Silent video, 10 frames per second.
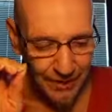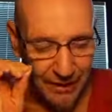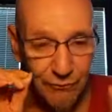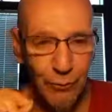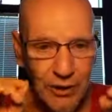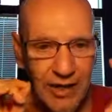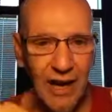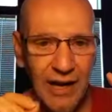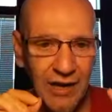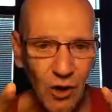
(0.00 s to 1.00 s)
If we
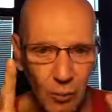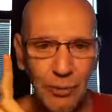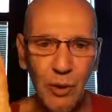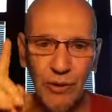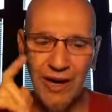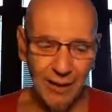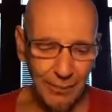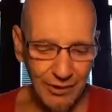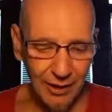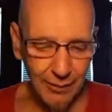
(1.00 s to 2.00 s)
had an opioid
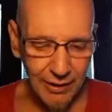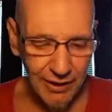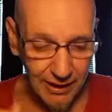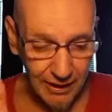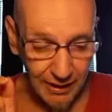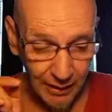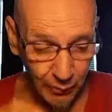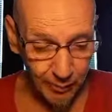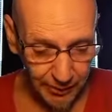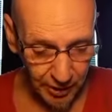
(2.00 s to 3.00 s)
epidemic, it
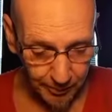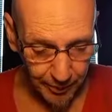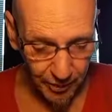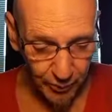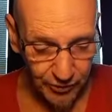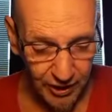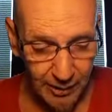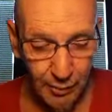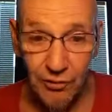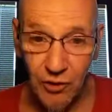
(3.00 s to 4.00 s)
would be up here with
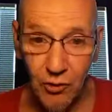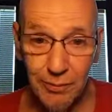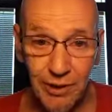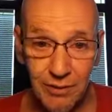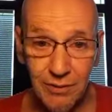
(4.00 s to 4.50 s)
chemotherapy.